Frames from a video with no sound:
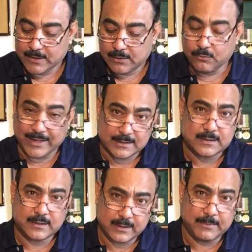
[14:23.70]
wealth
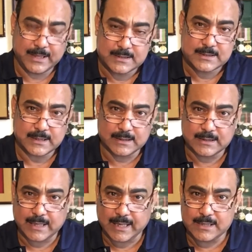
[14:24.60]
remains in
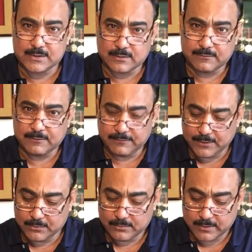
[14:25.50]
the hands of a
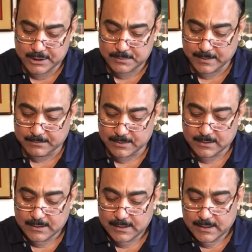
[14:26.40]
few rich people
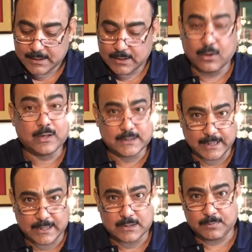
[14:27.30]
or the
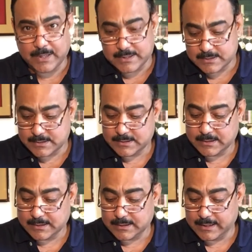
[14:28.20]
enterprises,
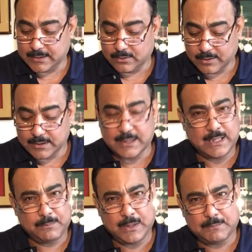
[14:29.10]
and
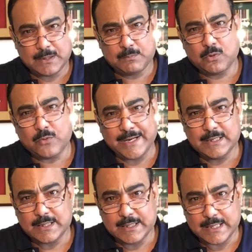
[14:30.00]
ordinary people
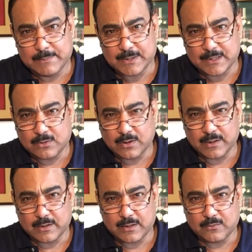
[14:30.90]
provide labor
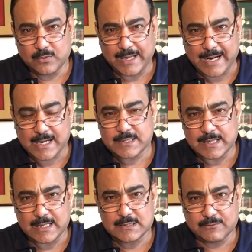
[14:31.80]
or act
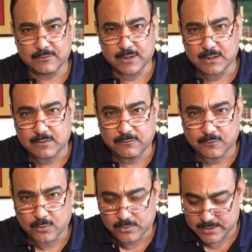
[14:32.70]
as a
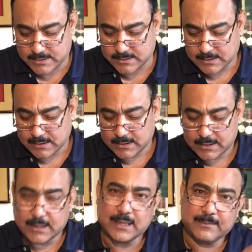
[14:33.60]
workforce
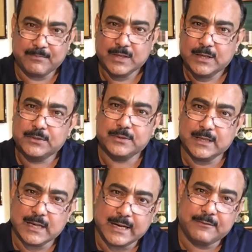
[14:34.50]
to
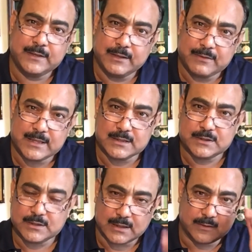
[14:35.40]
derive
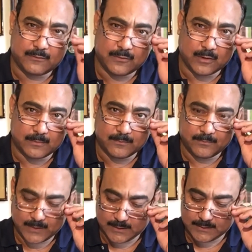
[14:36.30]
dividends from
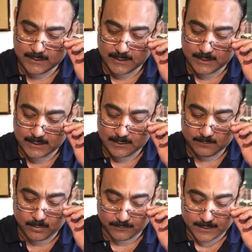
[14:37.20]
their
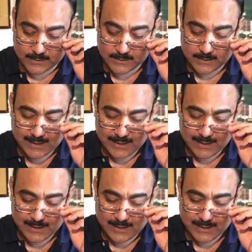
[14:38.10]
profits.